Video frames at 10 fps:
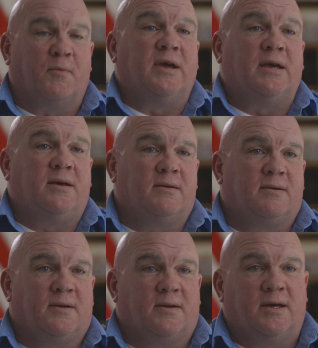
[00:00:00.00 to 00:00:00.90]
For me,
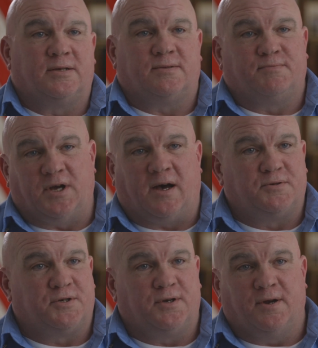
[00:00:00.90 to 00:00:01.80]
it's job
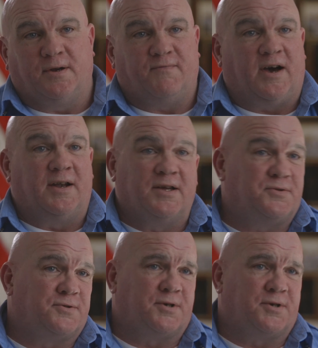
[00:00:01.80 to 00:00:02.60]
security, financial